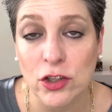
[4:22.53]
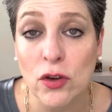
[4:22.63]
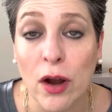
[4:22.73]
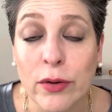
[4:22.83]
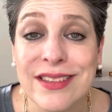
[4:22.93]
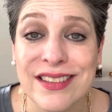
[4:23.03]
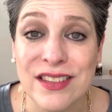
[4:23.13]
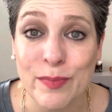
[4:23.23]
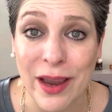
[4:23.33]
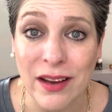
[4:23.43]
So I was
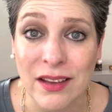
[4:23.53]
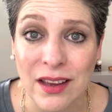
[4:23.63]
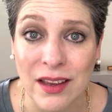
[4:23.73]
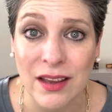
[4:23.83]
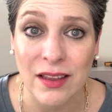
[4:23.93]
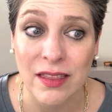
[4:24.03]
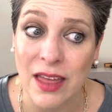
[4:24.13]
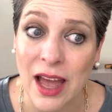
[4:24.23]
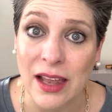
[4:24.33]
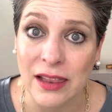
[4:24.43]
expecting
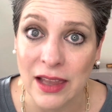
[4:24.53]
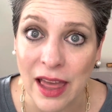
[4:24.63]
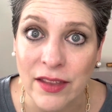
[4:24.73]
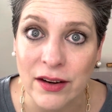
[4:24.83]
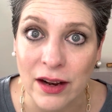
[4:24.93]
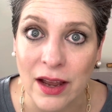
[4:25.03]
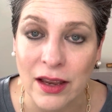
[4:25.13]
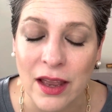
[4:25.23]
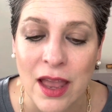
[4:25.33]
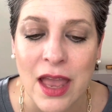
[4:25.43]
that leather-like.